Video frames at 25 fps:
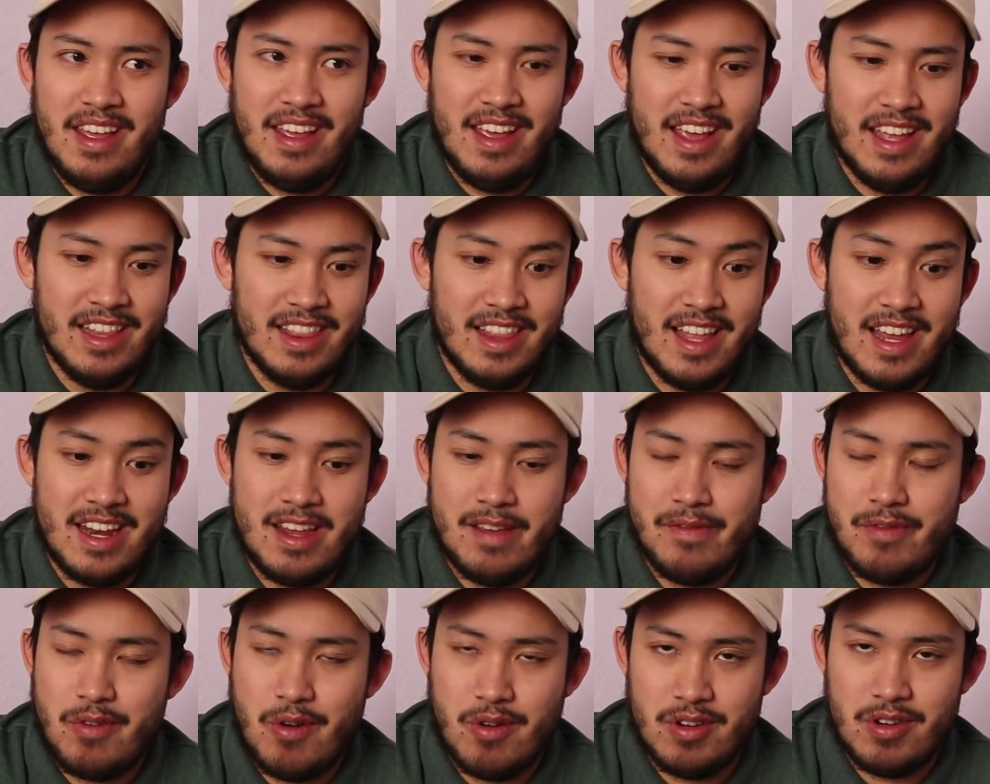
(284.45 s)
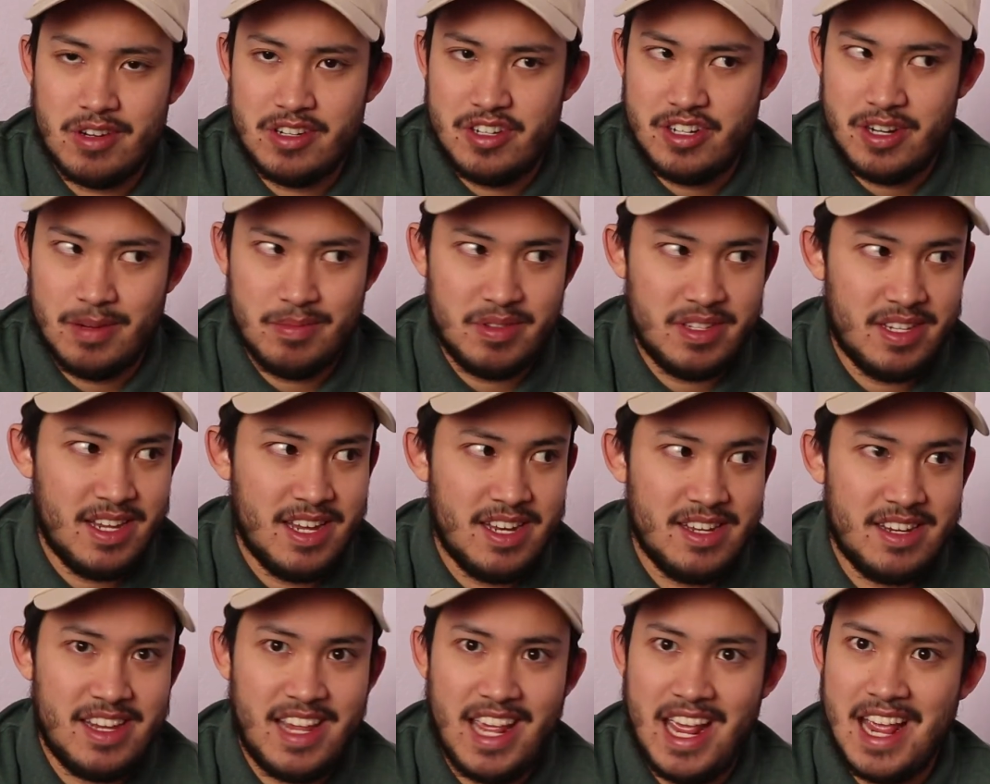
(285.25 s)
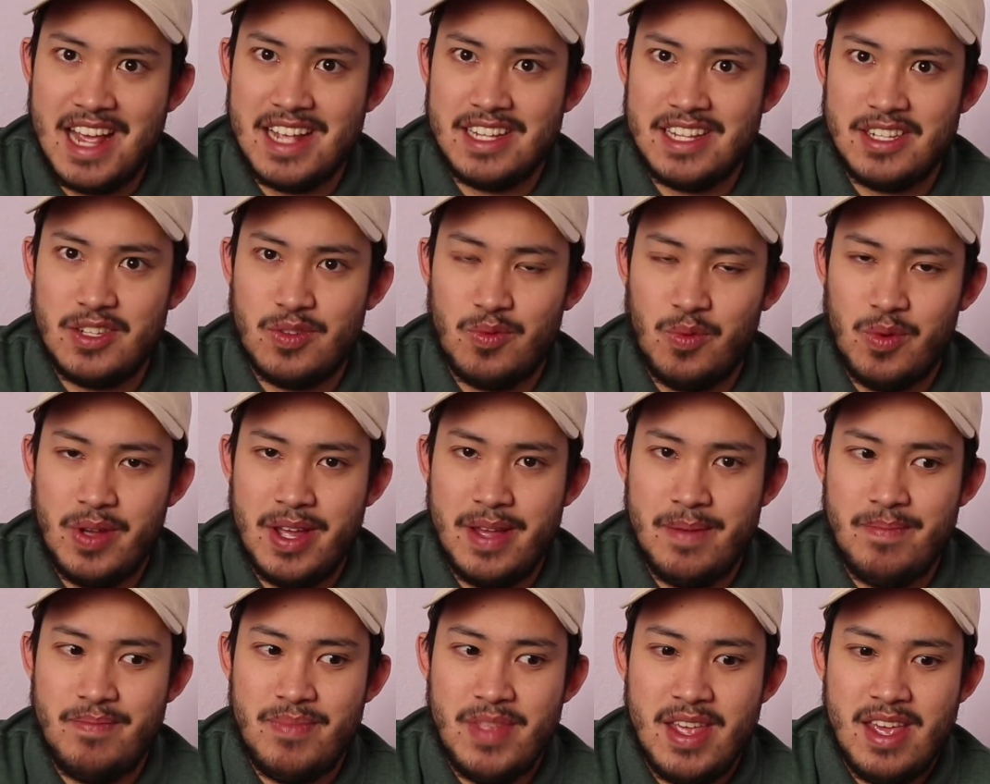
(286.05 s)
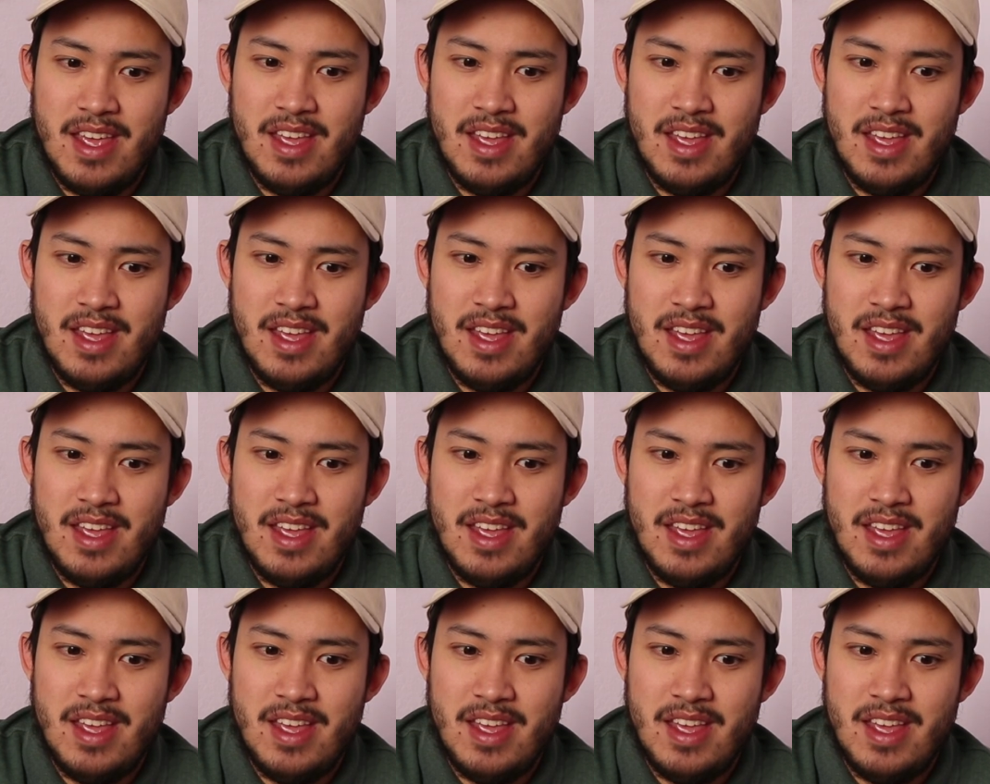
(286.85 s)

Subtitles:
And Lenny, of course, jumps in, can't swim.